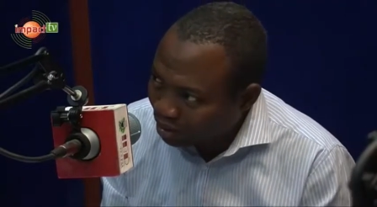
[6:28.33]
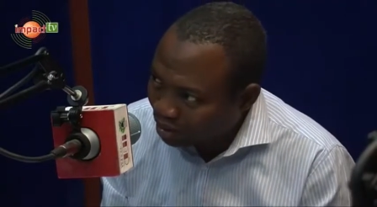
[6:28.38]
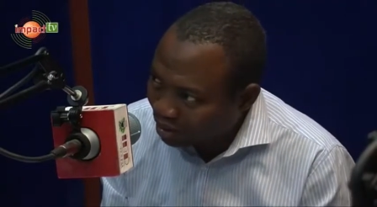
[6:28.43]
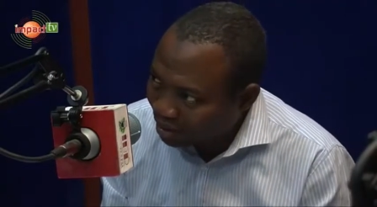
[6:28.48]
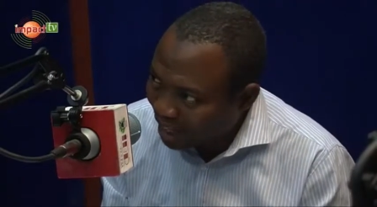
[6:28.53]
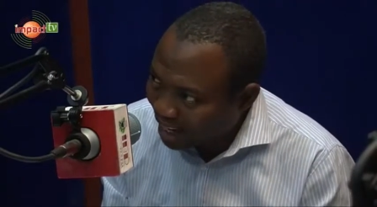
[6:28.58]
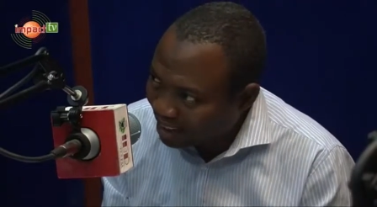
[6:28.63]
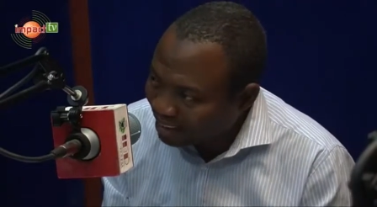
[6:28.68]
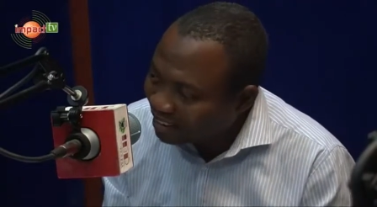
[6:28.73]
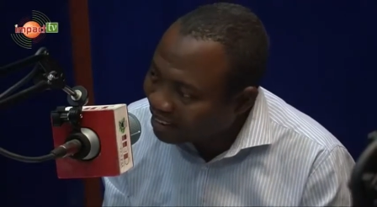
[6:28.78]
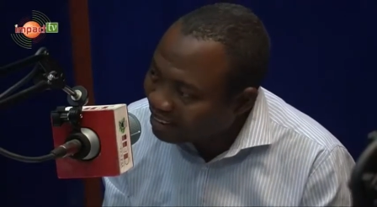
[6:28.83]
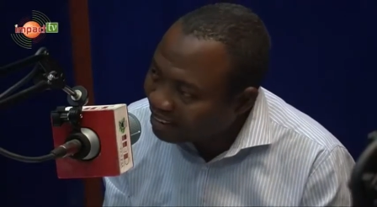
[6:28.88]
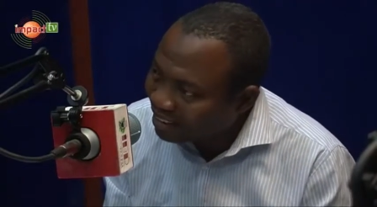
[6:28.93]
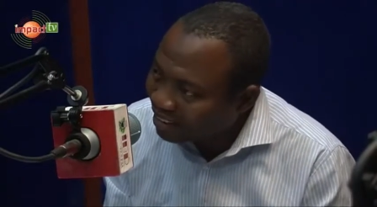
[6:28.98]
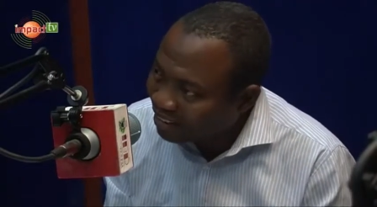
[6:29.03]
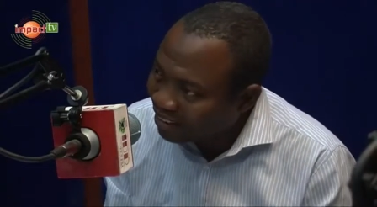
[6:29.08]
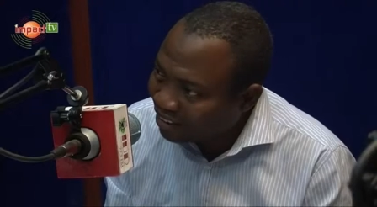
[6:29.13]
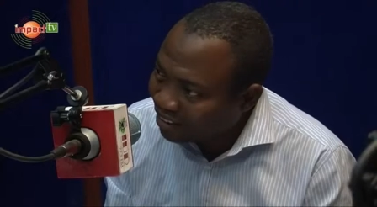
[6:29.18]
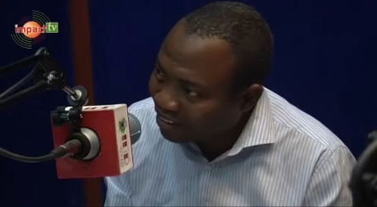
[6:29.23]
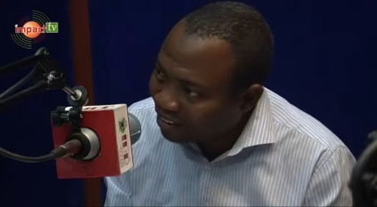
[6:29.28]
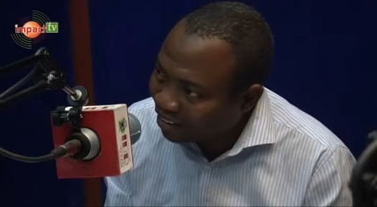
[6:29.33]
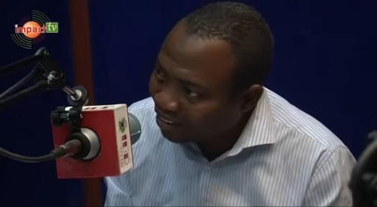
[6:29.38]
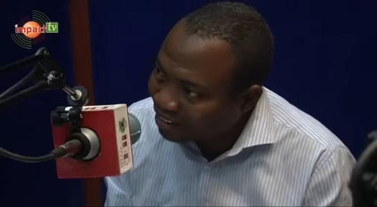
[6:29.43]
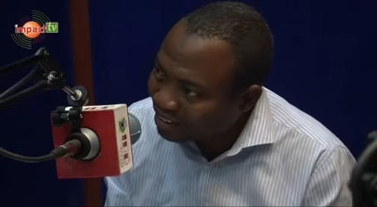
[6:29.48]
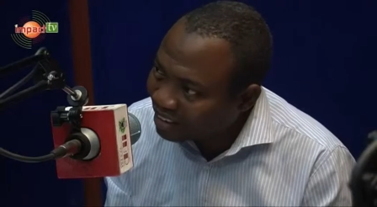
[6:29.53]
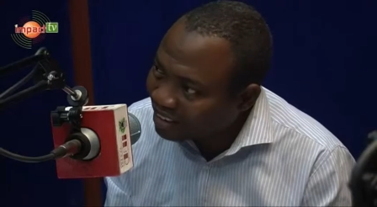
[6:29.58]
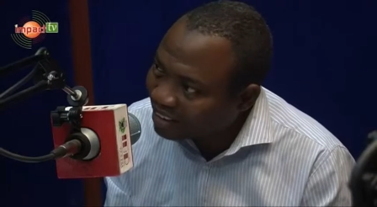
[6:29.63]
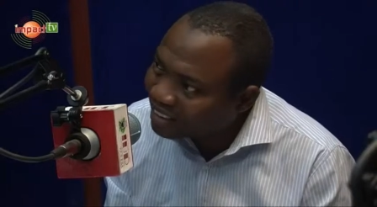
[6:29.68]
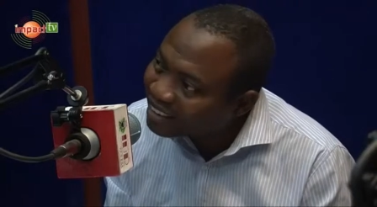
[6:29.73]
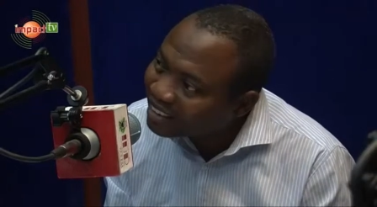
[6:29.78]
taxation on
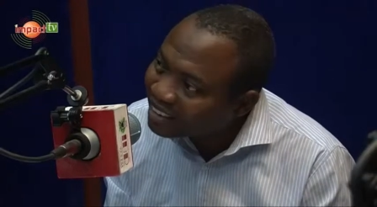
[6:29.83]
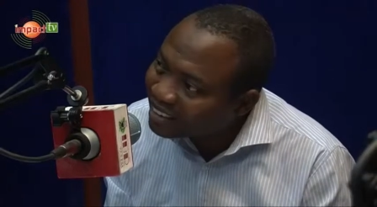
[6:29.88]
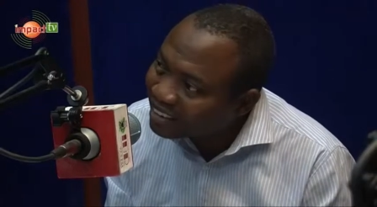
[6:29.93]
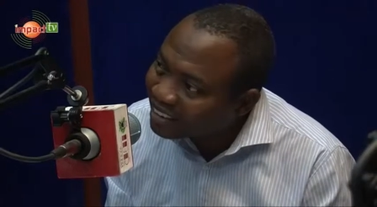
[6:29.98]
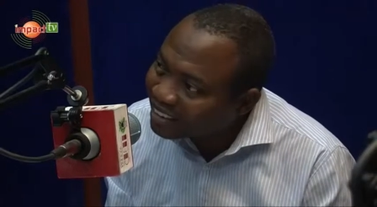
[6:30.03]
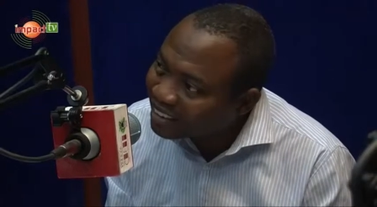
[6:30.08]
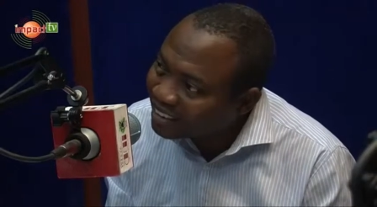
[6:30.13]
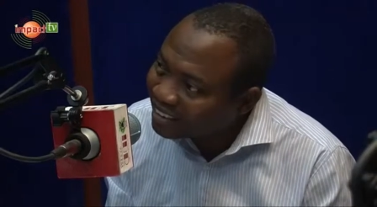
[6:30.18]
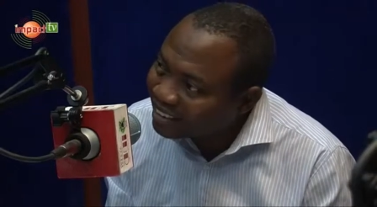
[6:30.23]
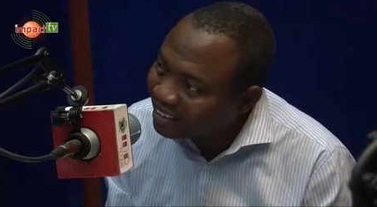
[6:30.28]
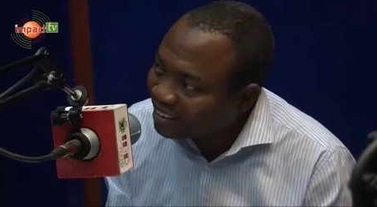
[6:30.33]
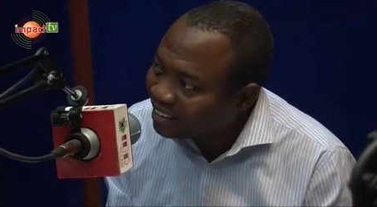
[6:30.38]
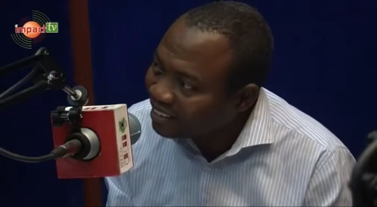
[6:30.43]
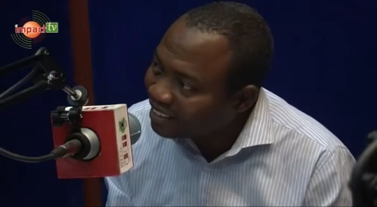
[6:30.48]
the citizenry.